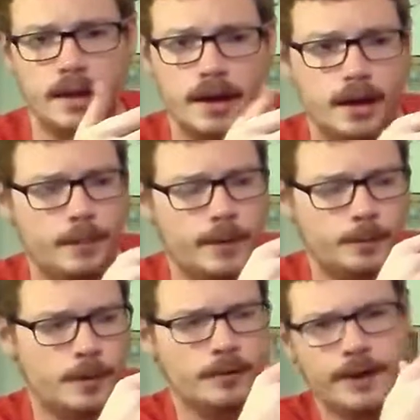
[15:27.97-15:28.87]
as
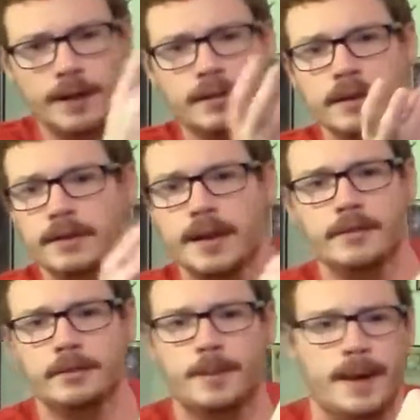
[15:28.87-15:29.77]
part of an Anthony
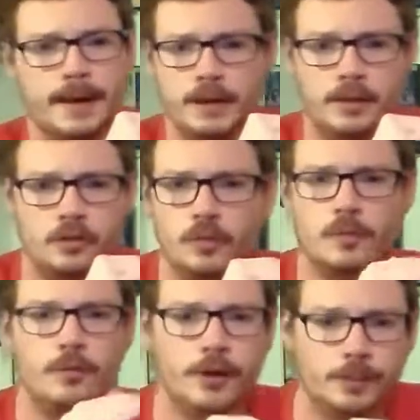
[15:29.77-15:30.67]
Davis package to
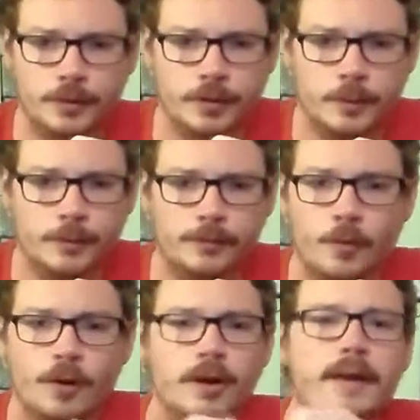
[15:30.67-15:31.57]
move up to the number 4.